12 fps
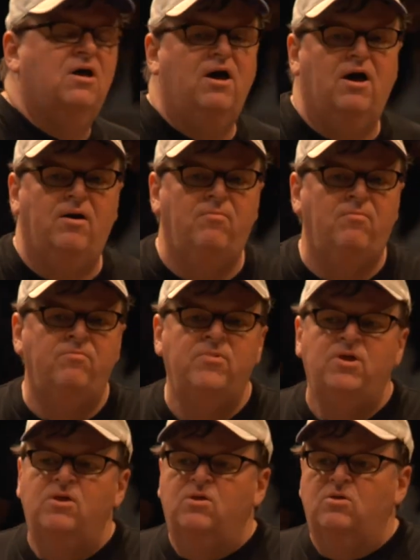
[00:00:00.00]
um,
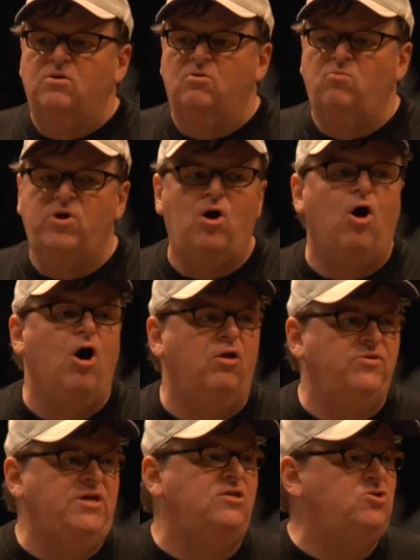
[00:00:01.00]
we
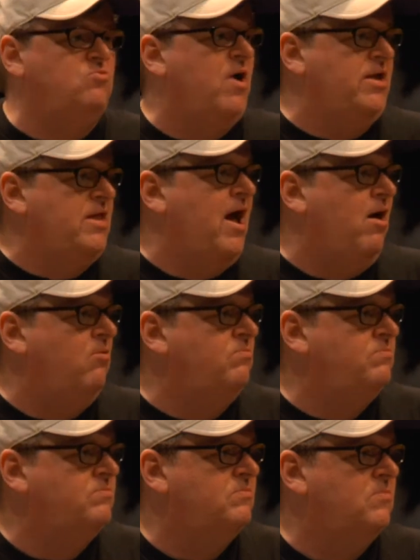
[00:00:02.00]
all need you right now.
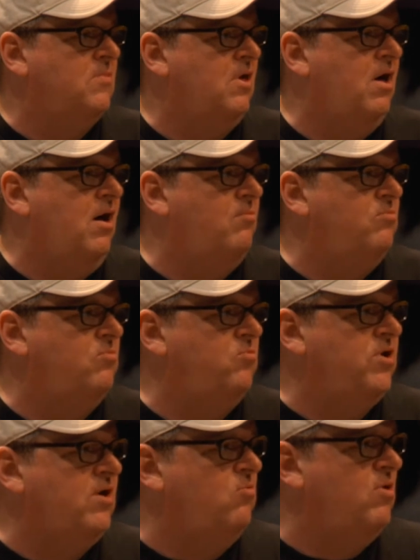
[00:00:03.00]
Um,
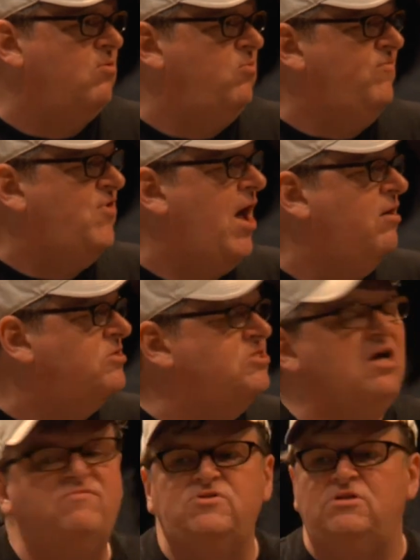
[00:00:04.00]
we, we've got
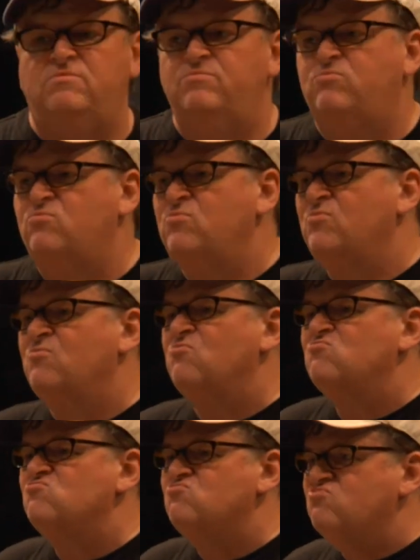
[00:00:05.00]
ourselves in
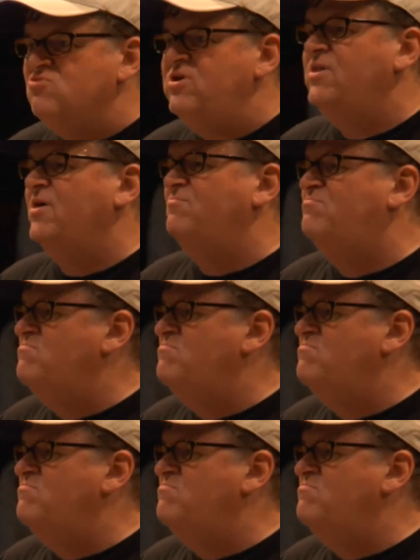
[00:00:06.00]
a really